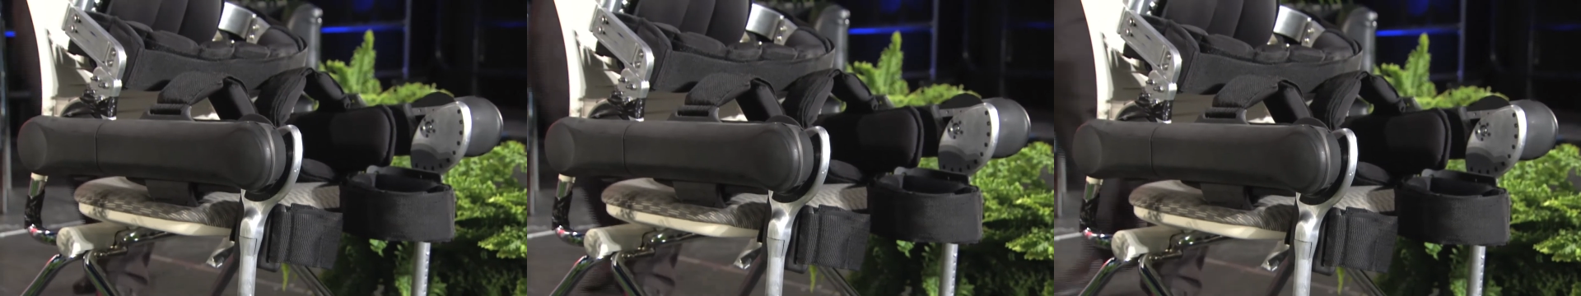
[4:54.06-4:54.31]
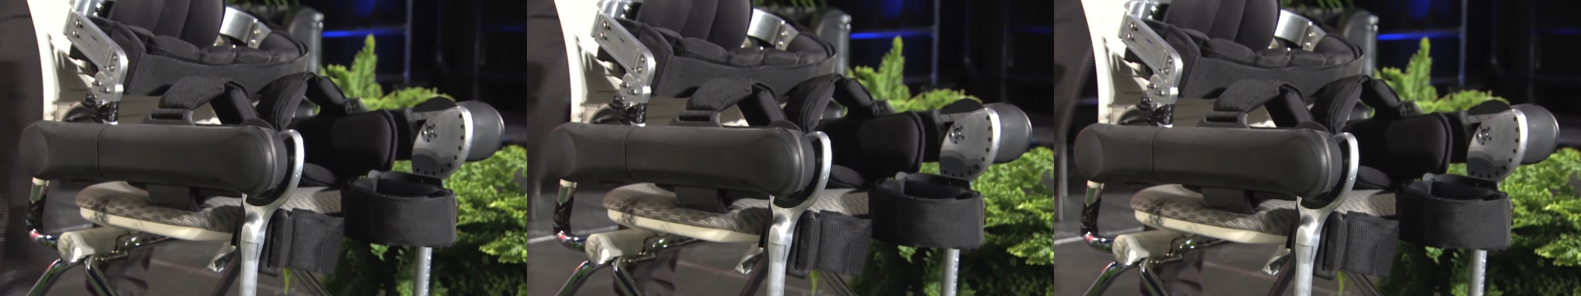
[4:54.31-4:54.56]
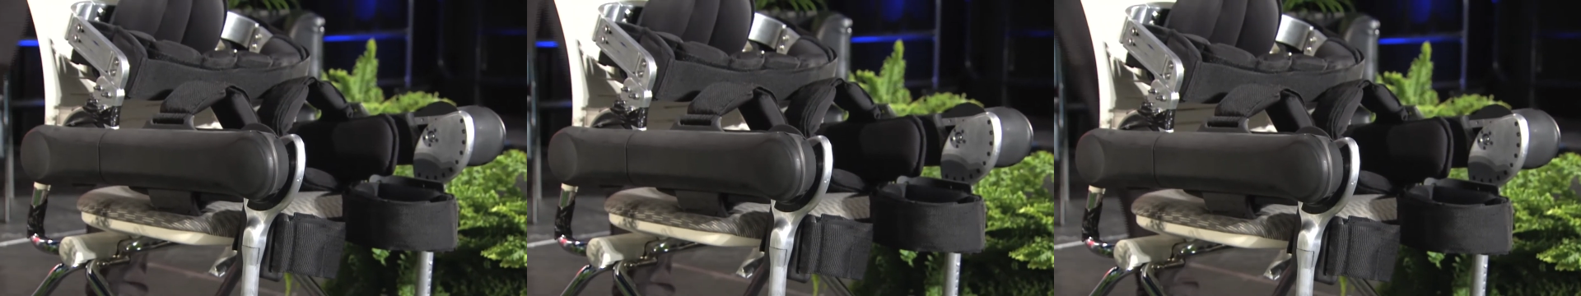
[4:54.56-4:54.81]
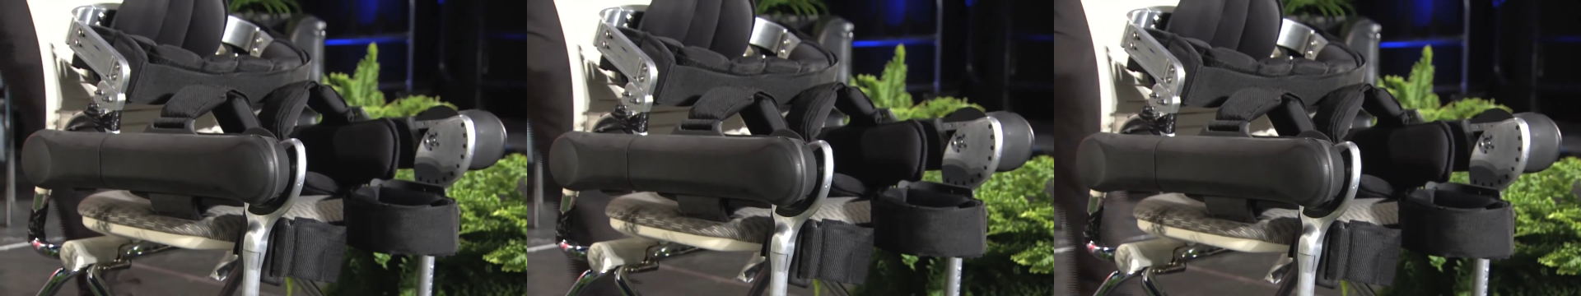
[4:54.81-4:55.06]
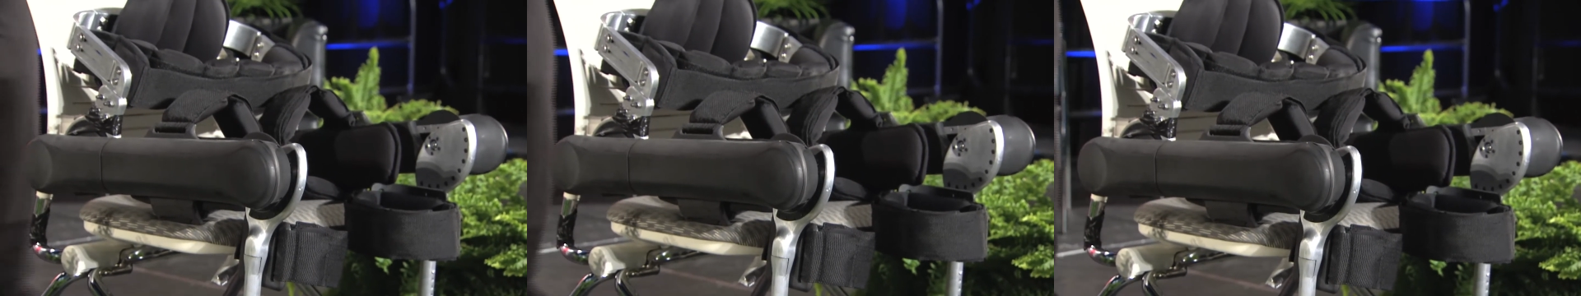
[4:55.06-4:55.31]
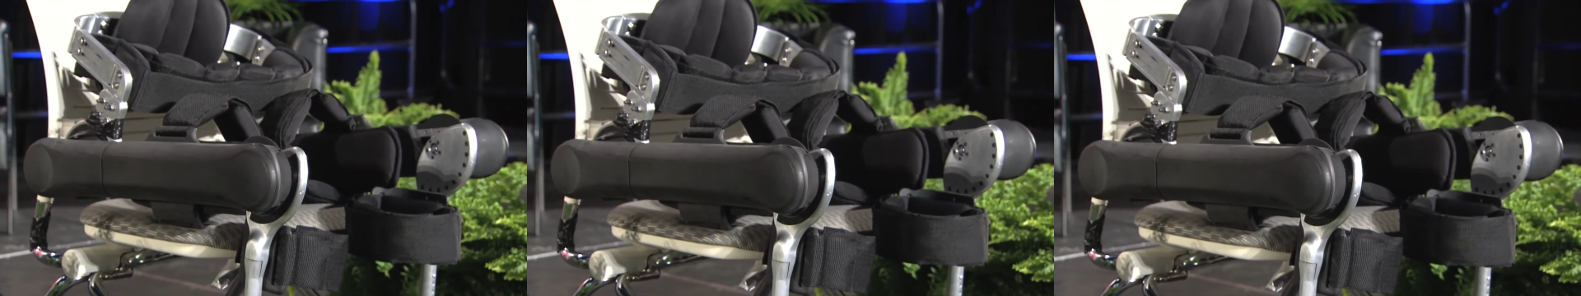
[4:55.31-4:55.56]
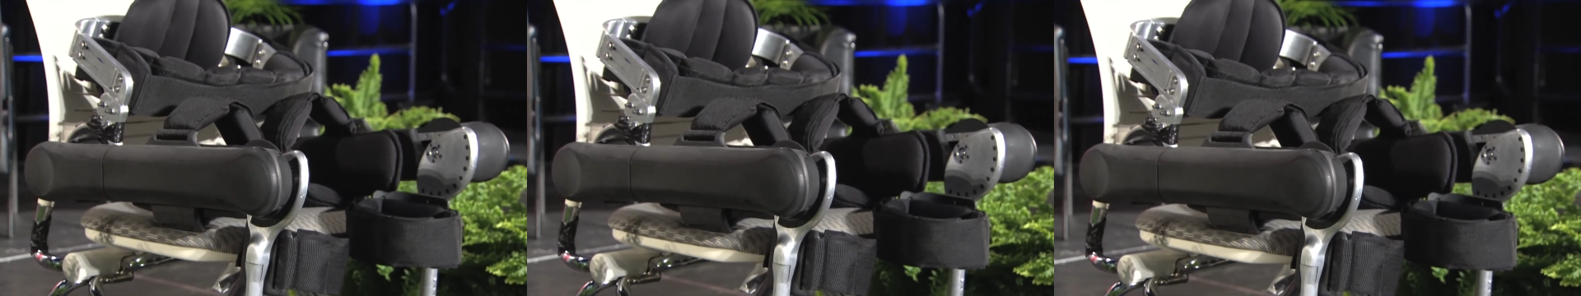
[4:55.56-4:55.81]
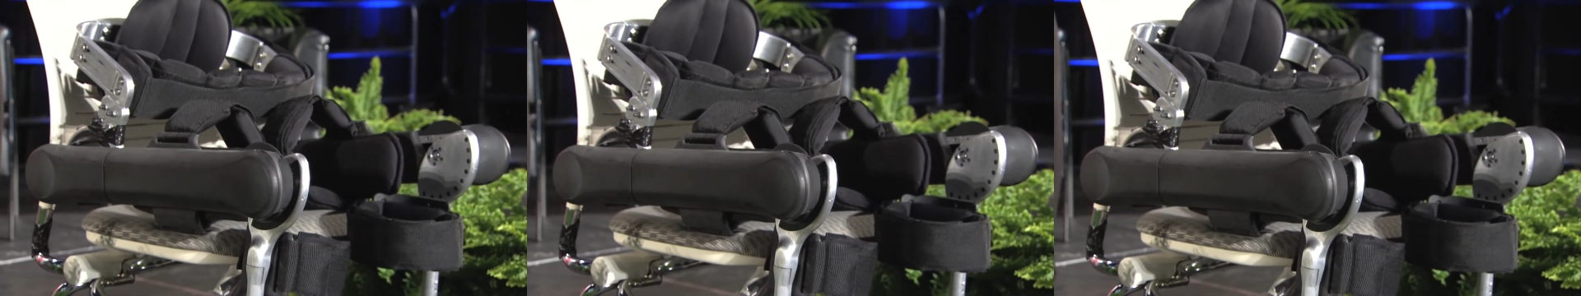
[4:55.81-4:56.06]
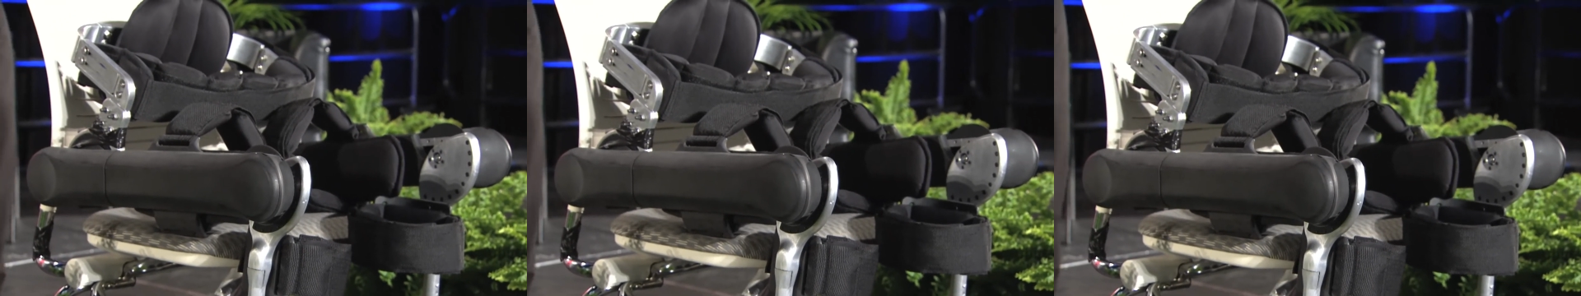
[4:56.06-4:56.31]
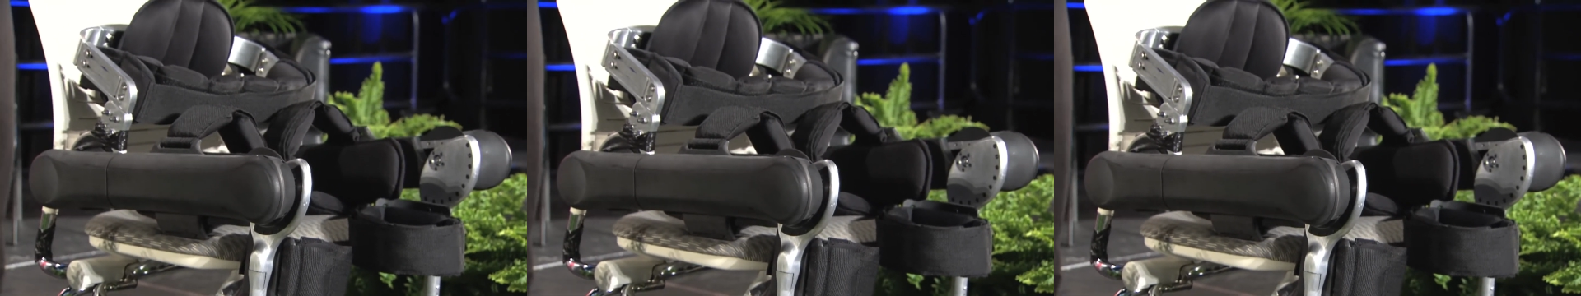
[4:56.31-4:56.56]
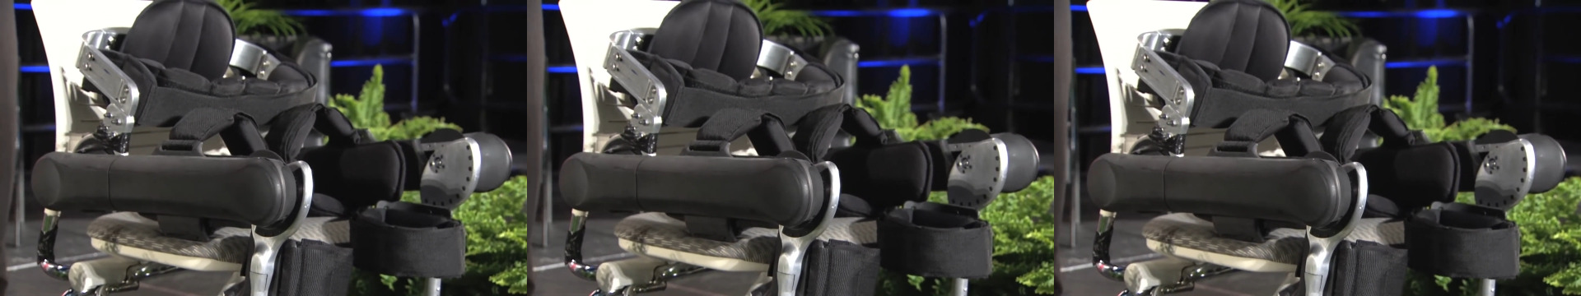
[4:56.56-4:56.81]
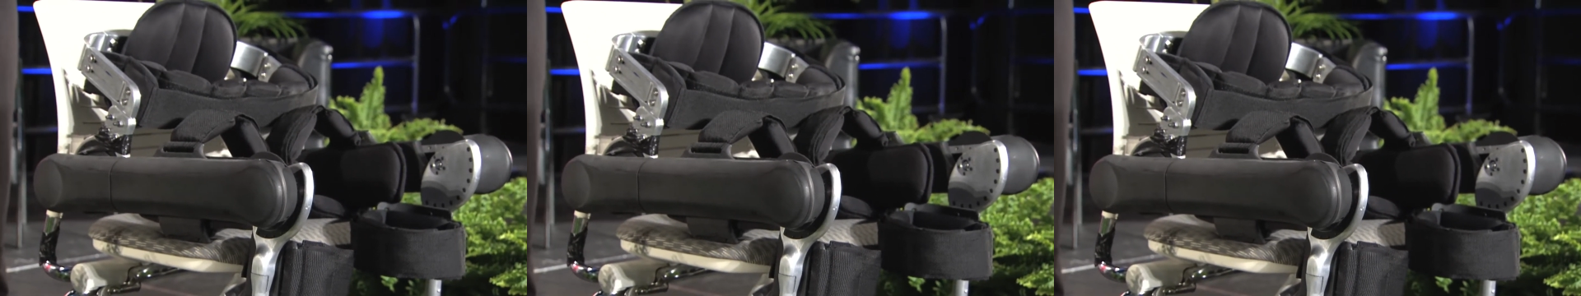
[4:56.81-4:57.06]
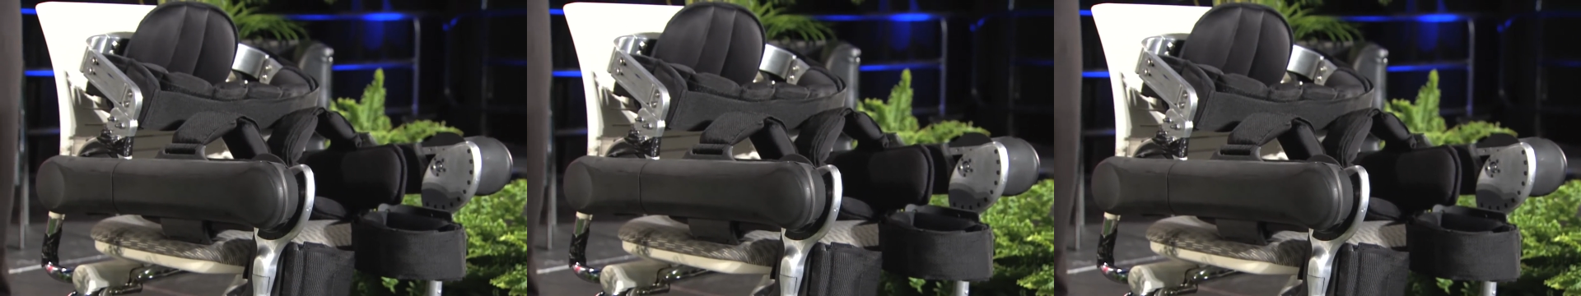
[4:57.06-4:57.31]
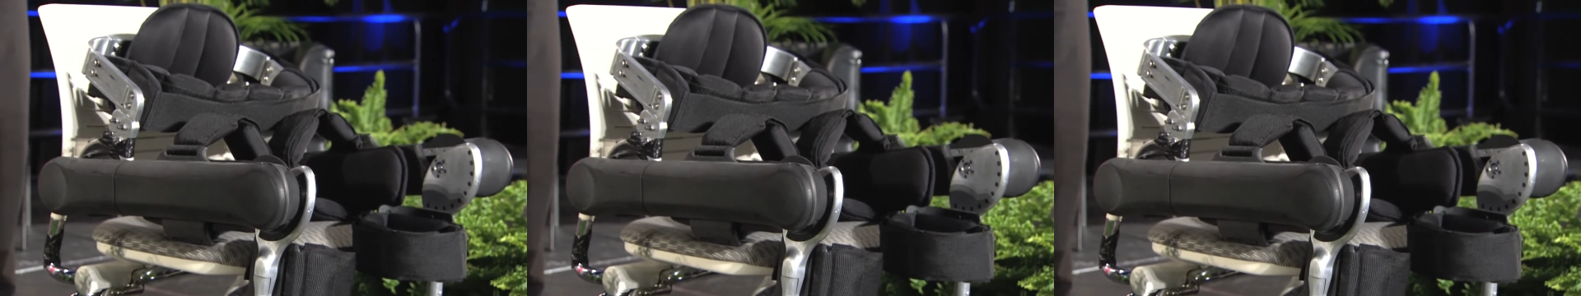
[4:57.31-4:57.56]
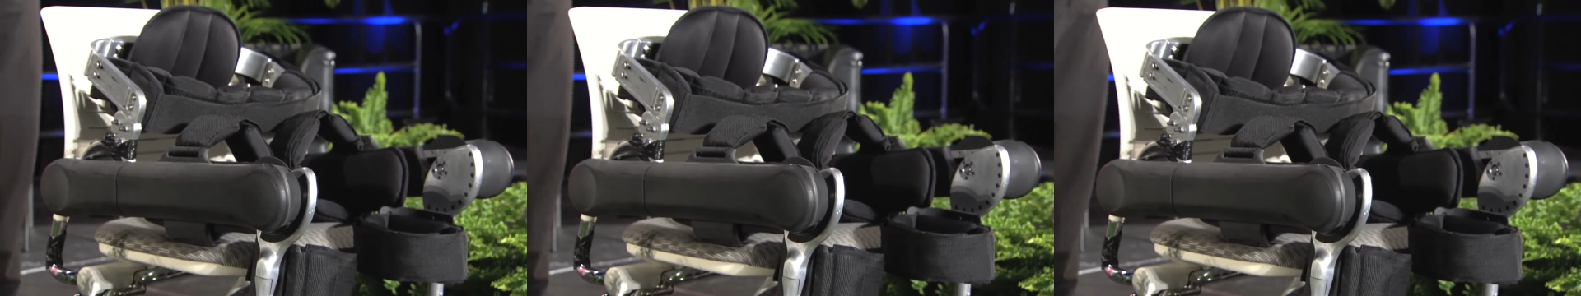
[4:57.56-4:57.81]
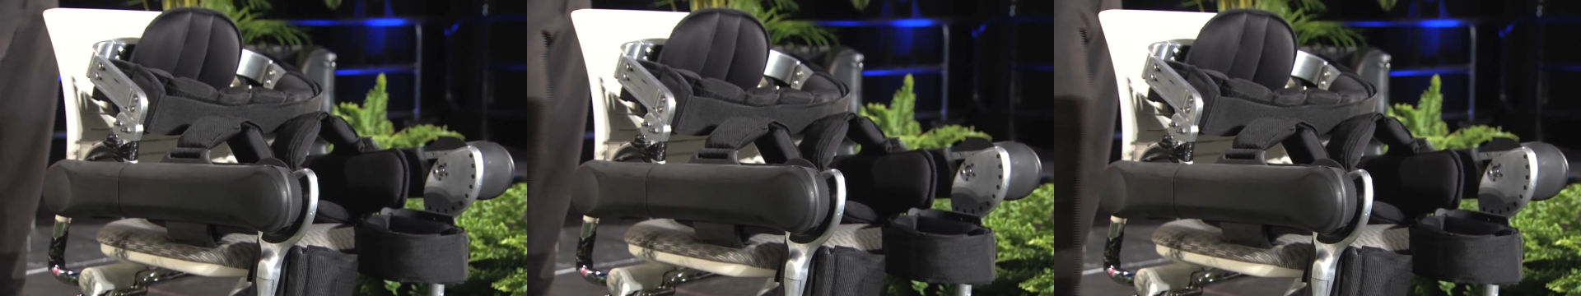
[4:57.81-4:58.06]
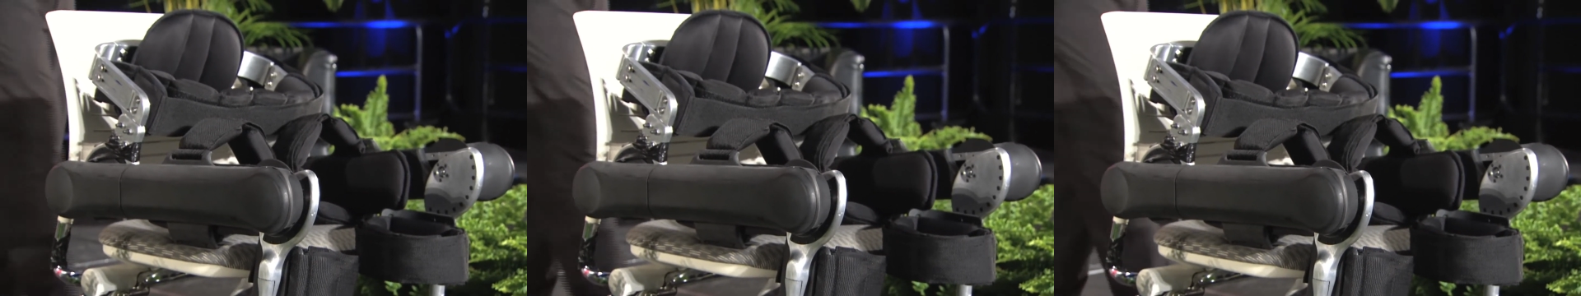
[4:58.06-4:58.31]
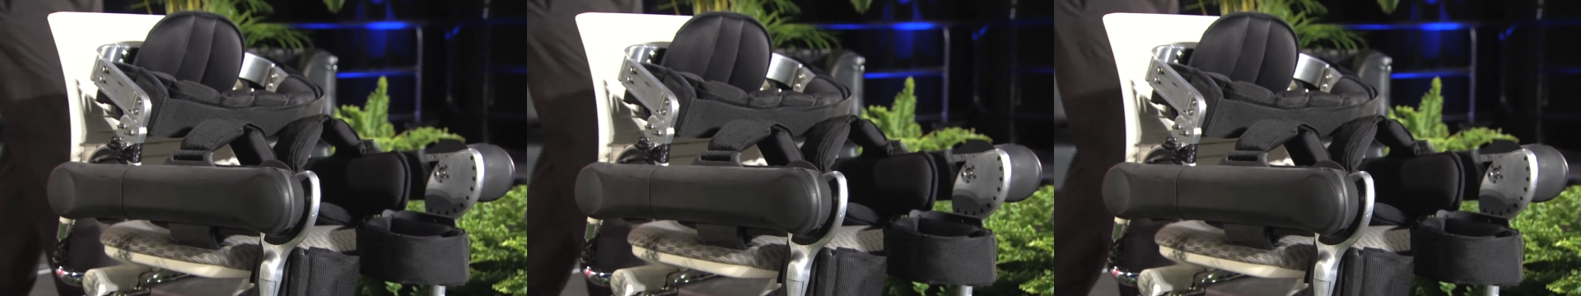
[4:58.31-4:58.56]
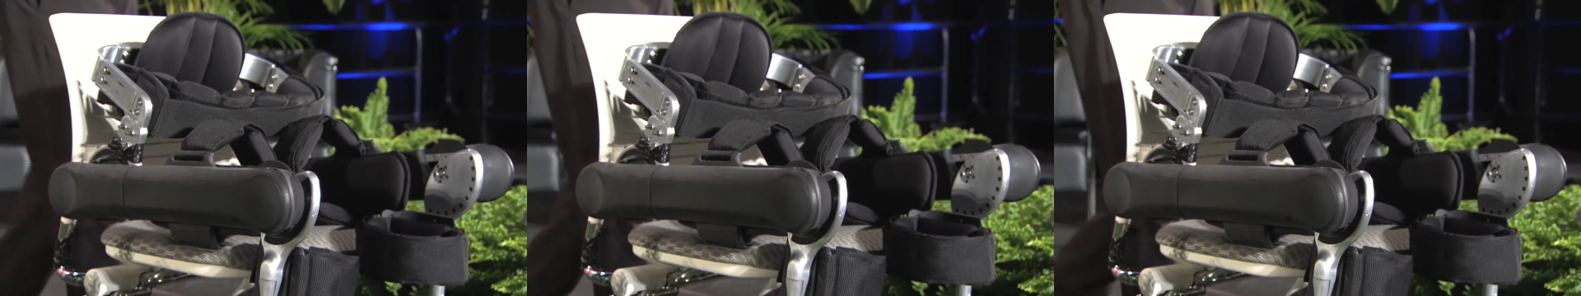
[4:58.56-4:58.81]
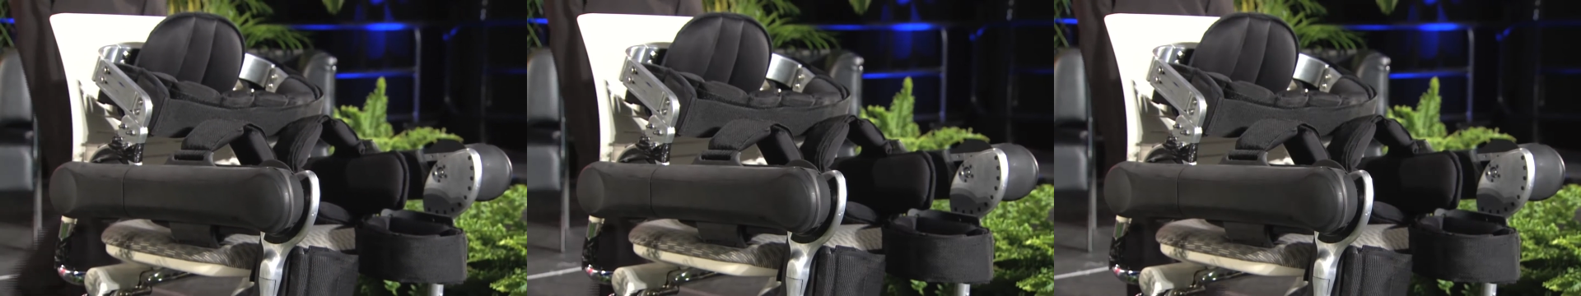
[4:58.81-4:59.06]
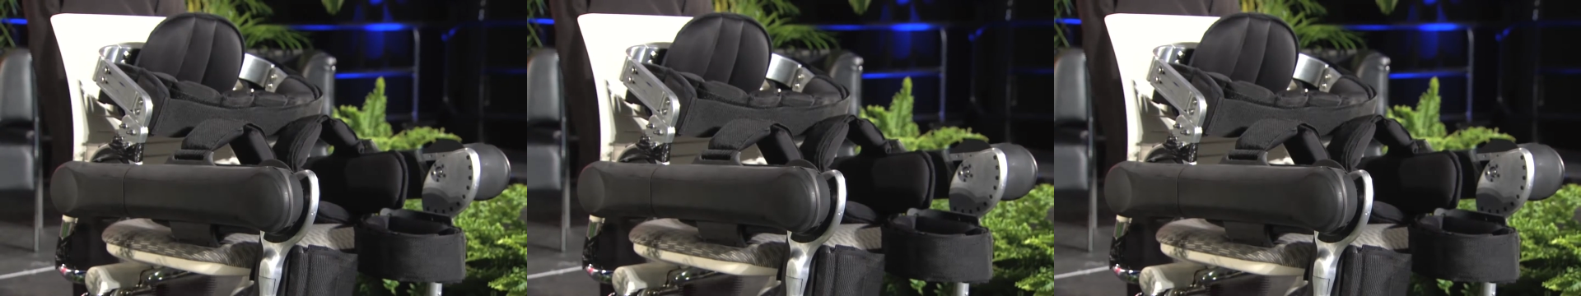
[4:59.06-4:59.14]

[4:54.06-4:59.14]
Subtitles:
No face is visible, so there are no lips to read.